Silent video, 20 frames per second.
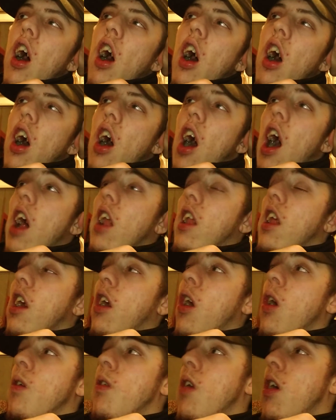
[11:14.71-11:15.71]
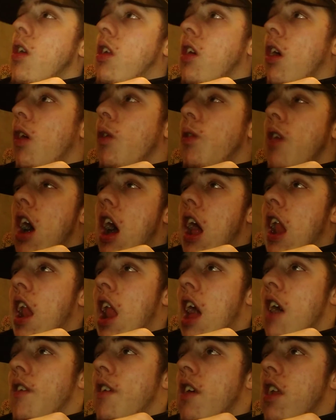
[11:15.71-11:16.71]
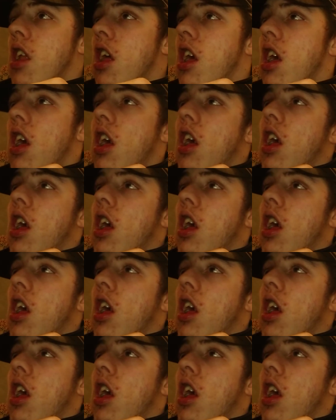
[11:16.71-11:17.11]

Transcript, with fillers: Uh, I did come home until about 11.